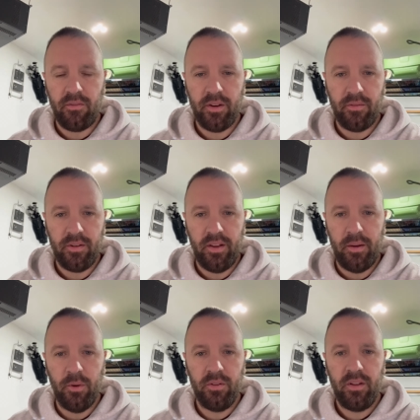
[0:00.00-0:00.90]
different
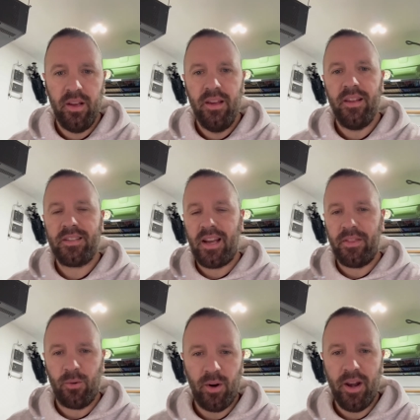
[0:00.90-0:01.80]
tables that's got
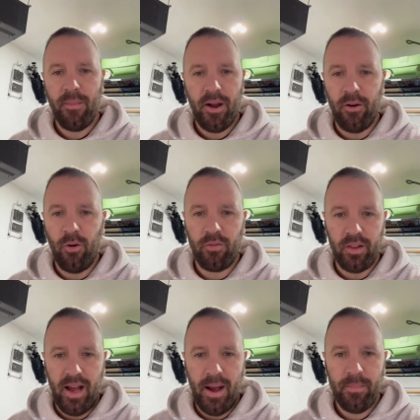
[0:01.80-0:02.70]
the right amount of
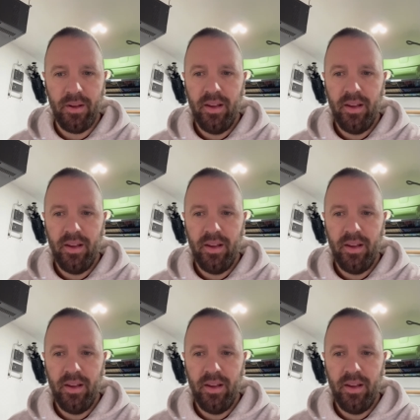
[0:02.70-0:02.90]
overlap.